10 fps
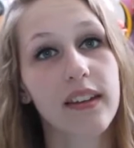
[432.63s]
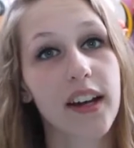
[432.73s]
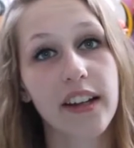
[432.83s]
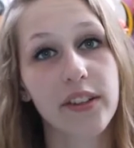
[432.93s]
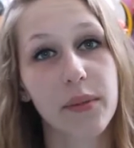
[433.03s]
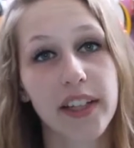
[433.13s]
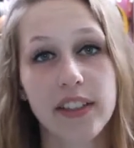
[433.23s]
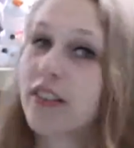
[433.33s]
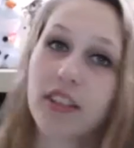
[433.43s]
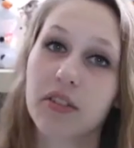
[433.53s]
I know I picked
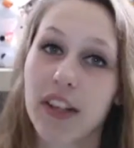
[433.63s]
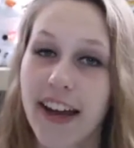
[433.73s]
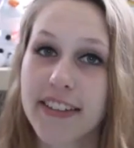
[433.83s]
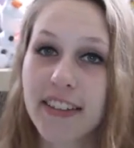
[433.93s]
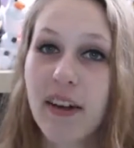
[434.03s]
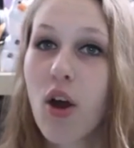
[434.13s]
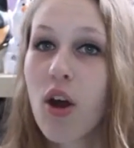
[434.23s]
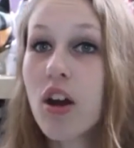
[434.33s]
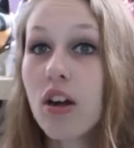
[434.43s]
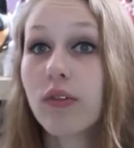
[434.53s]
Tallulah Casey
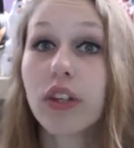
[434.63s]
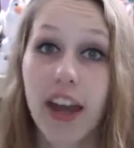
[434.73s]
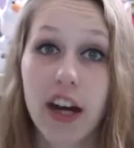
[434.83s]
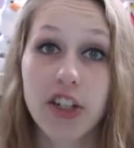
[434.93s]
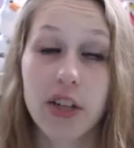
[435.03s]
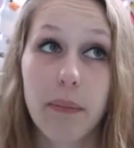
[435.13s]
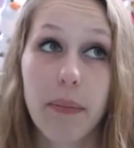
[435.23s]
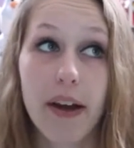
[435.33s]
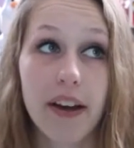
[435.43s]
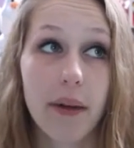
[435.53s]
for the character,
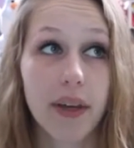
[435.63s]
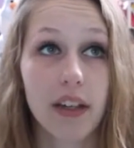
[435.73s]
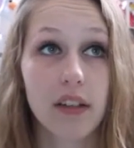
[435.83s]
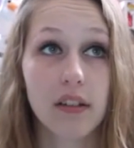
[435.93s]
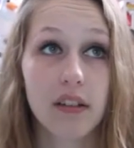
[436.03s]
but I mean,